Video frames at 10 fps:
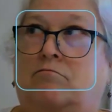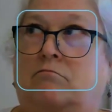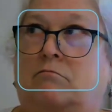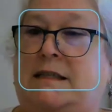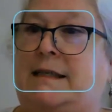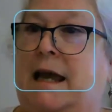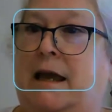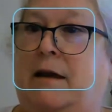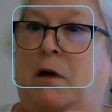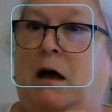let's
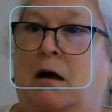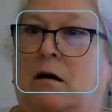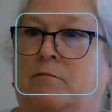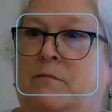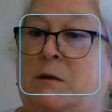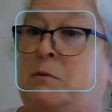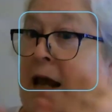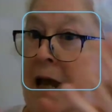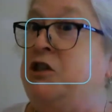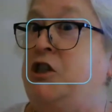say,
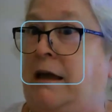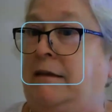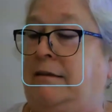substantiate